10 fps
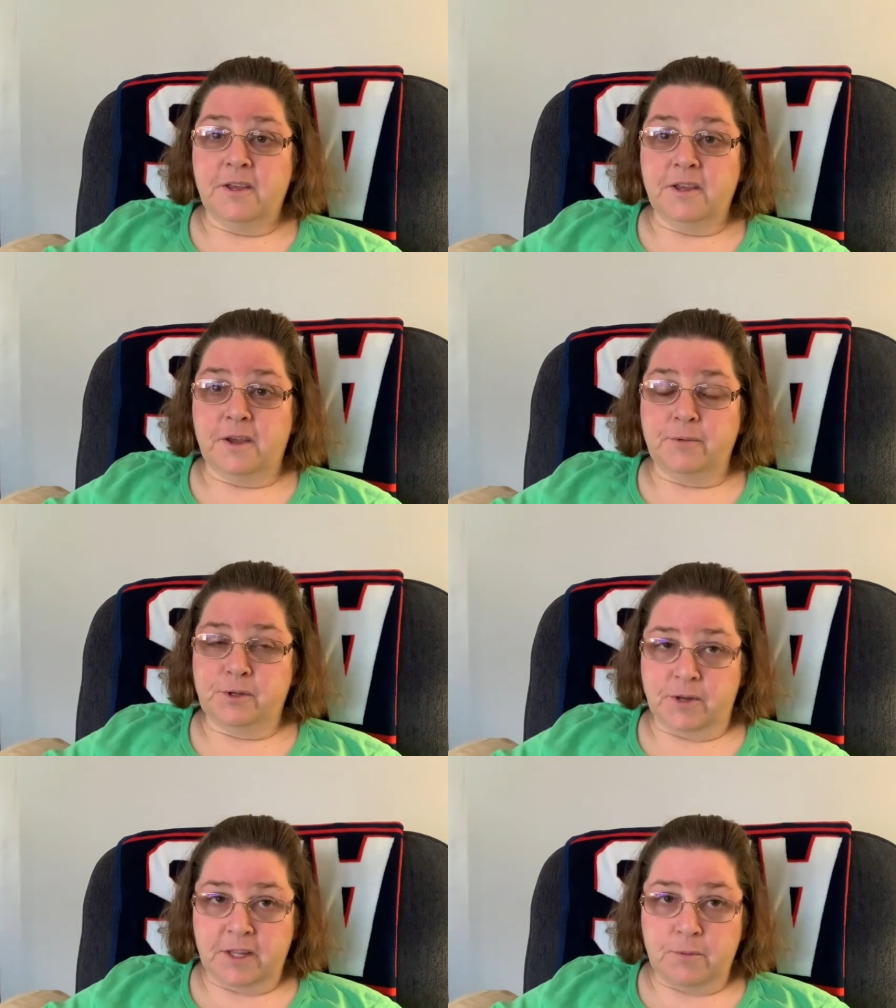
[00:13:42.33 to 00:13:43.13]
I would
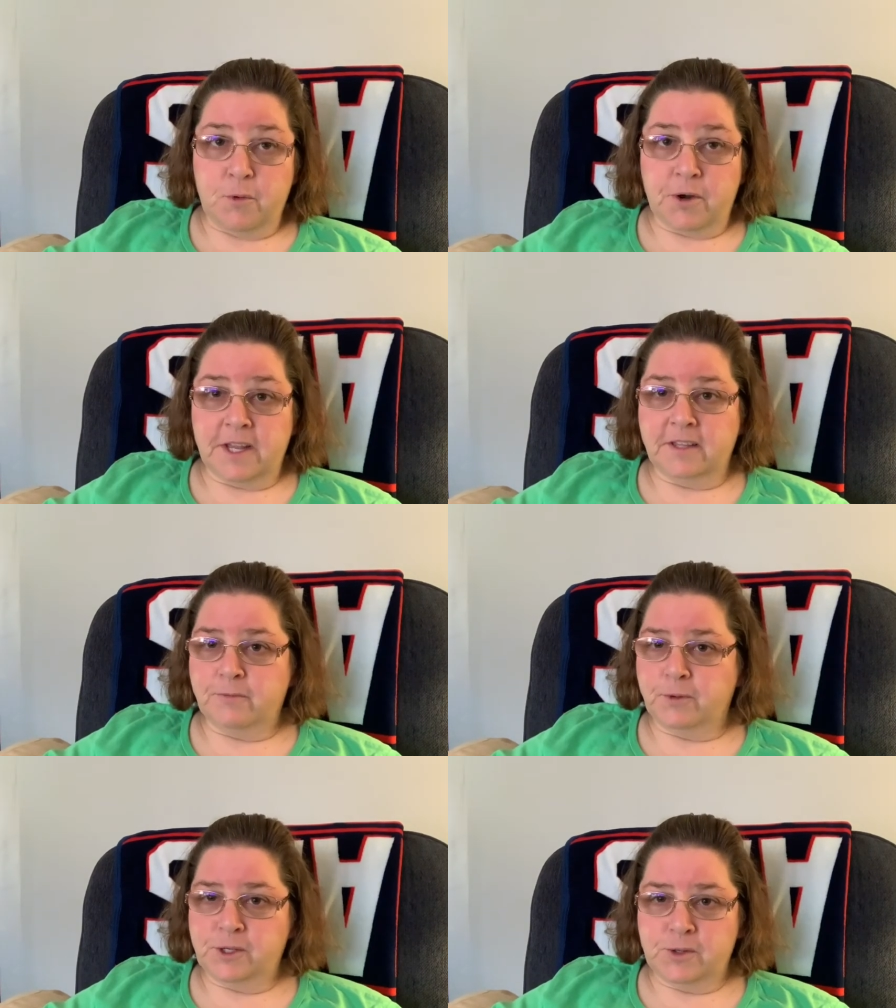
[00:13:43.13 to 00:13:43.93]
drink in the morning,
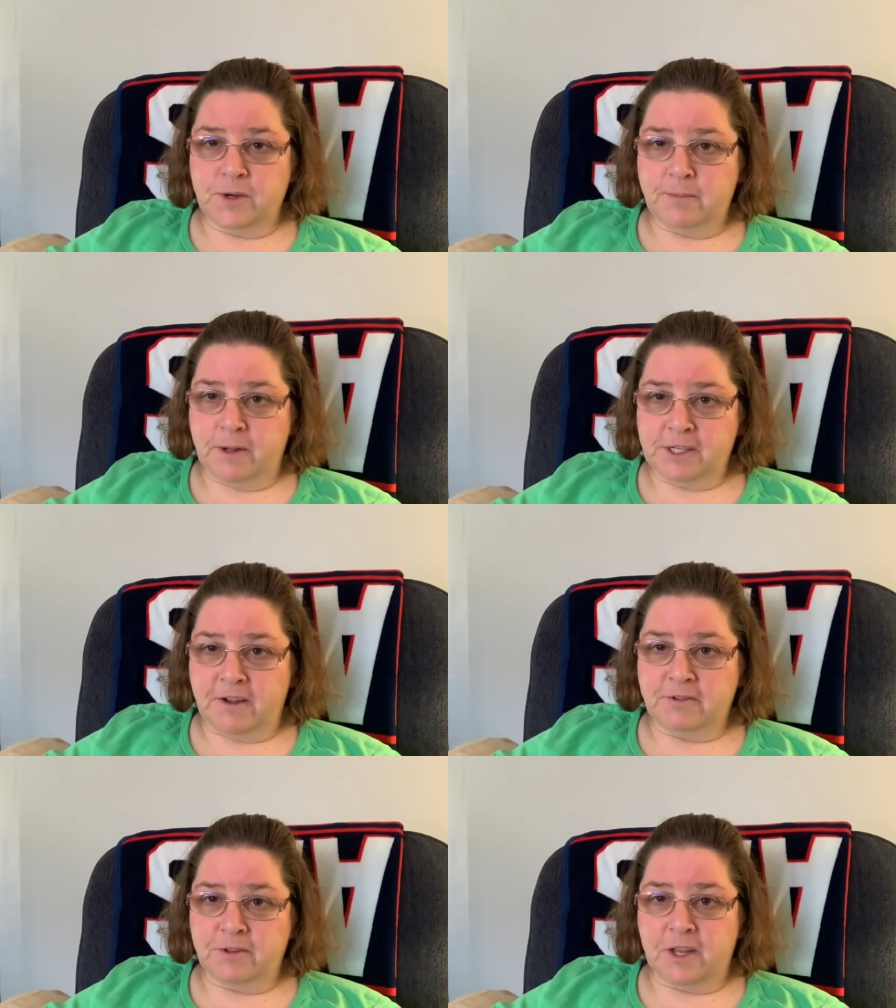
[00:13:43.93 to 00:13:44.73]
wouldn't drink much
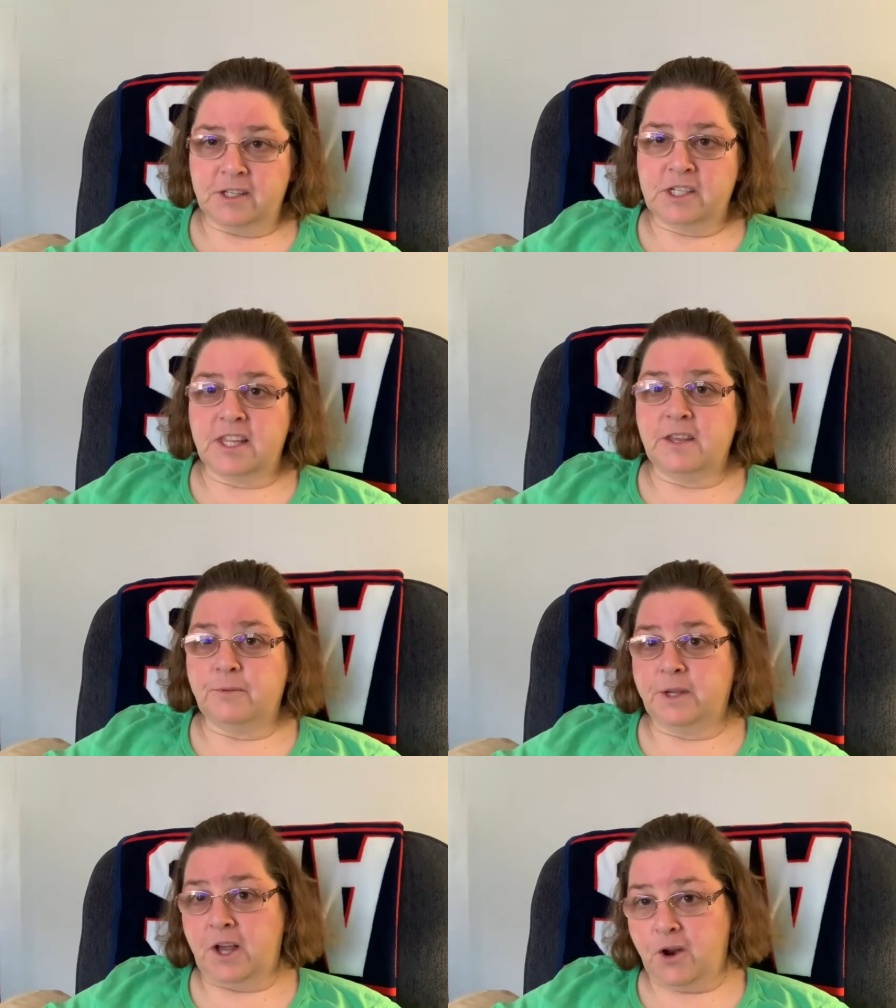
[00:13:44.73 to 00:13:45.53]
after lunch, and then when
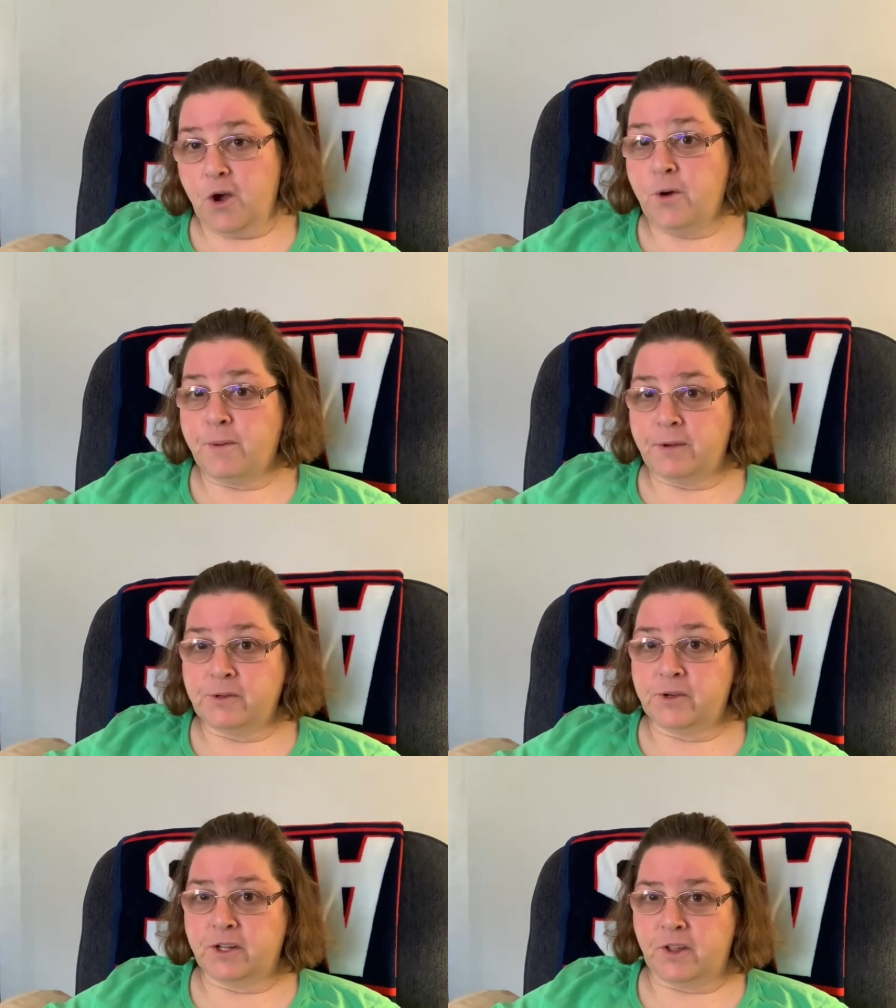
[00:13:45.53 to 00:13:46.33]
we got home, I would
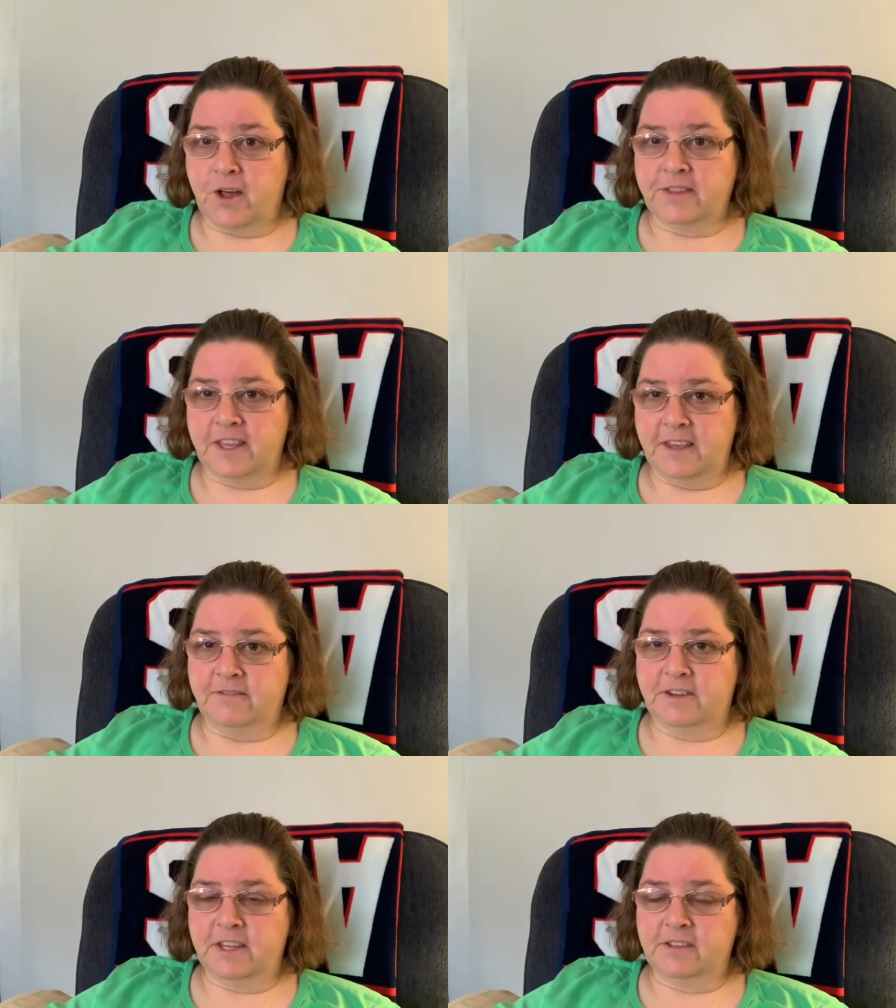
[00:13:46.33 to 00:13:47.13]
drink a lot in the
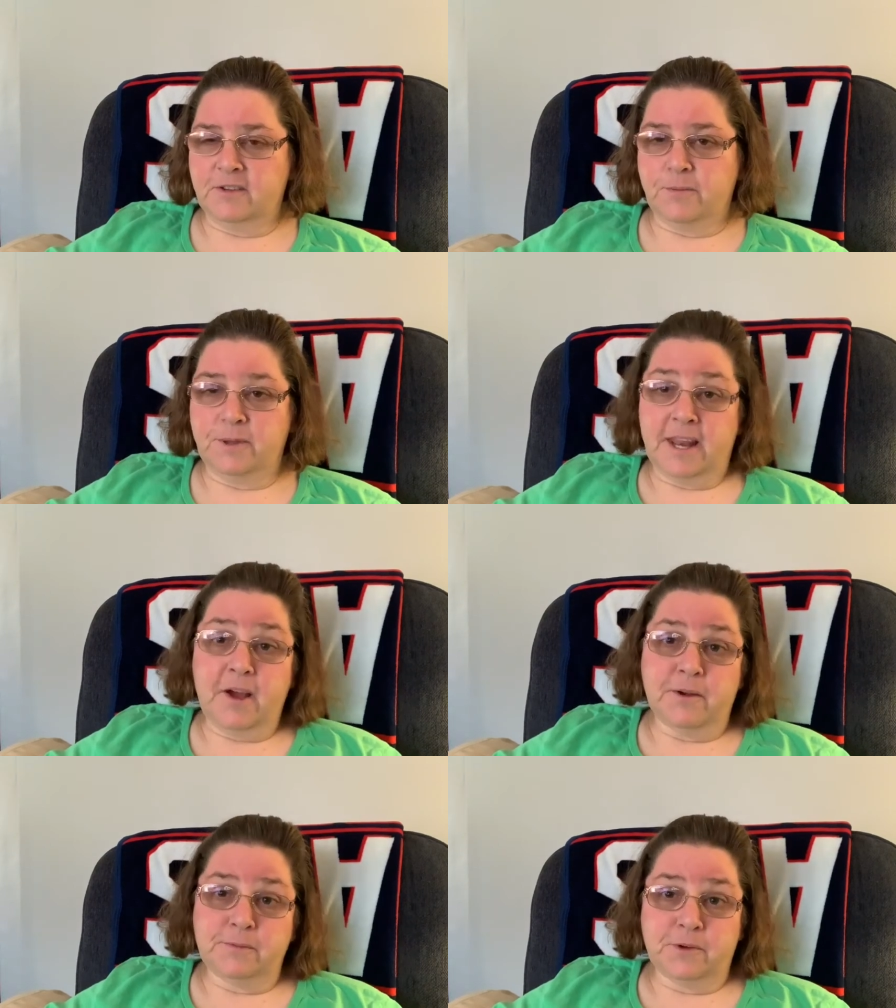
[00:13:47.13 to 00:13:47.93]
evening. So, but now
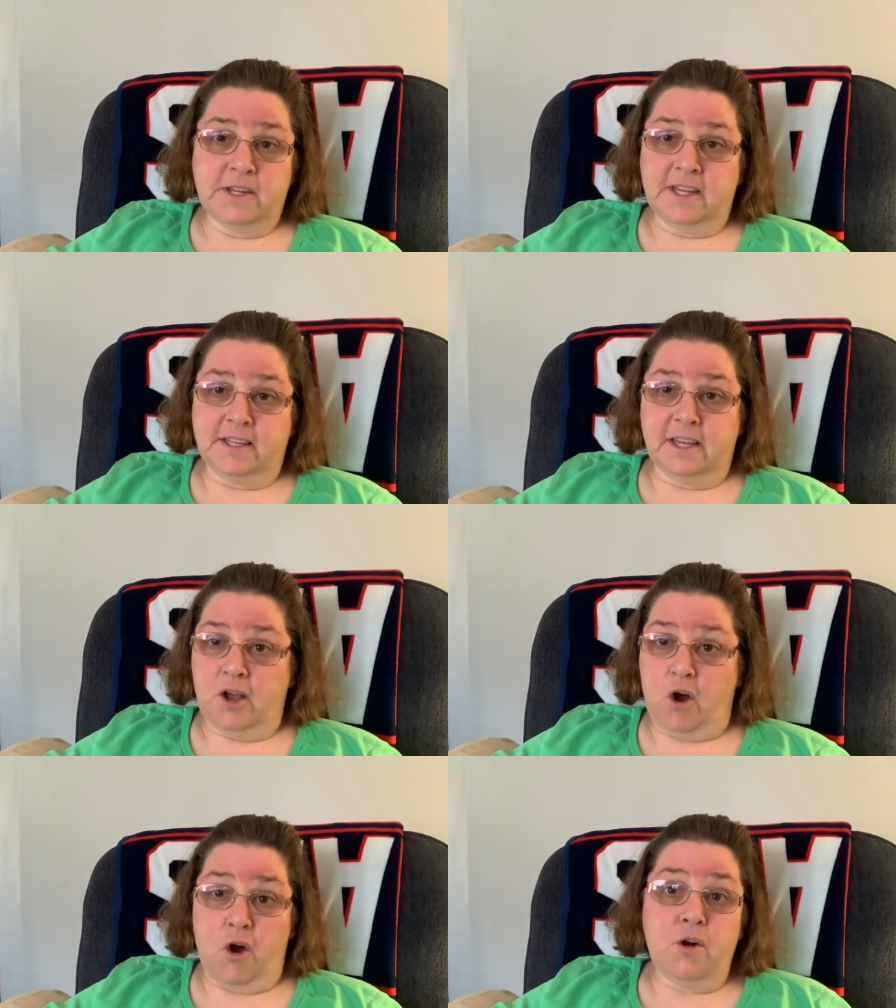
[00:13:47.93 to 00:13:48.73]
I'm drinking like
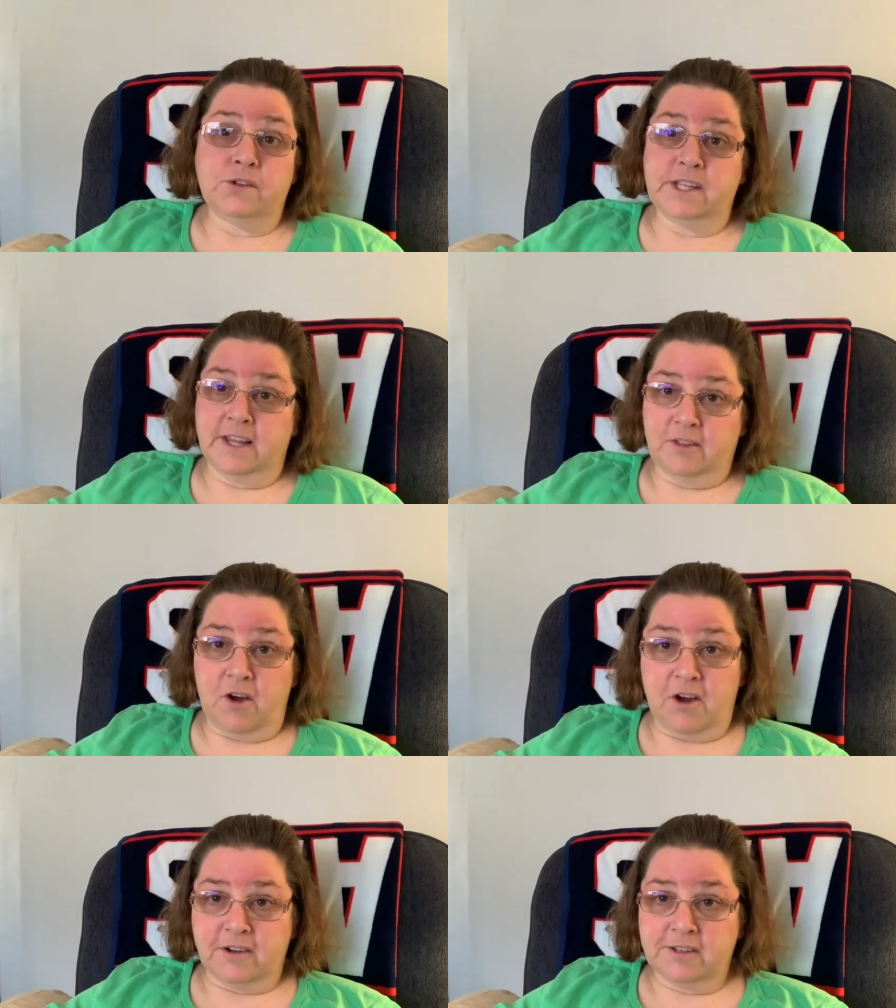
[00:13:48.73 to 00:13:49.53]
all day
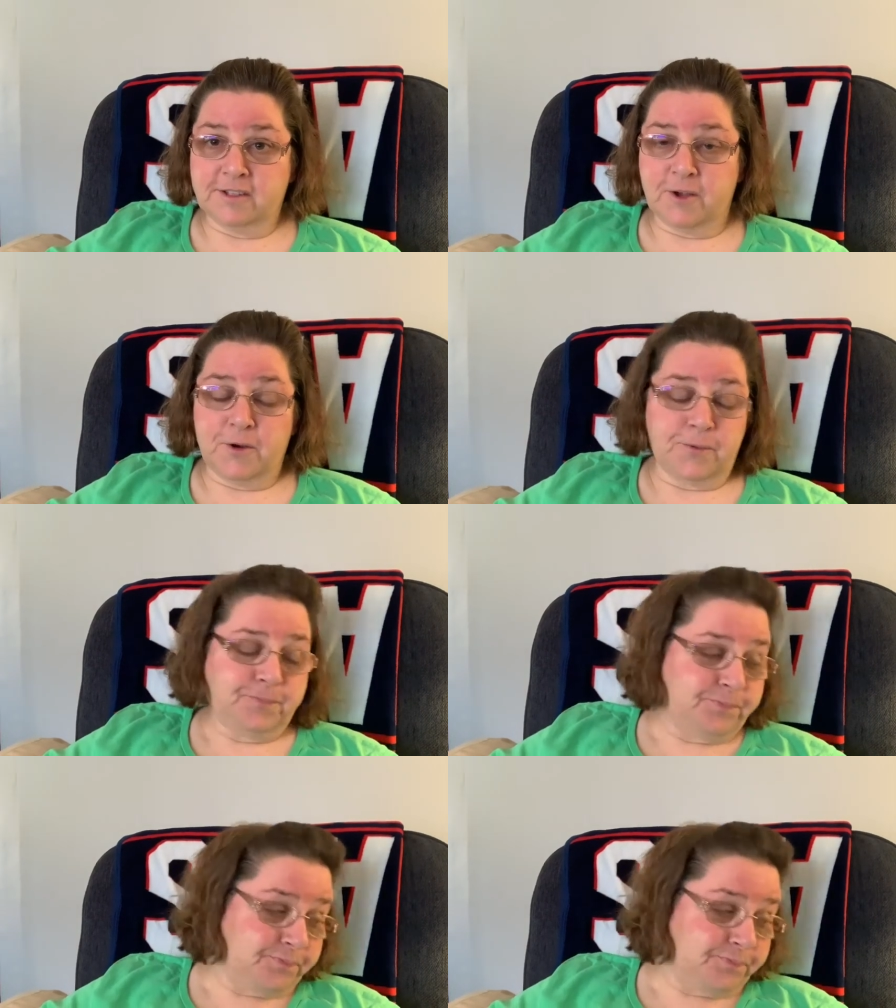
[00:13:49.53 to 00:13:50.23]
long. So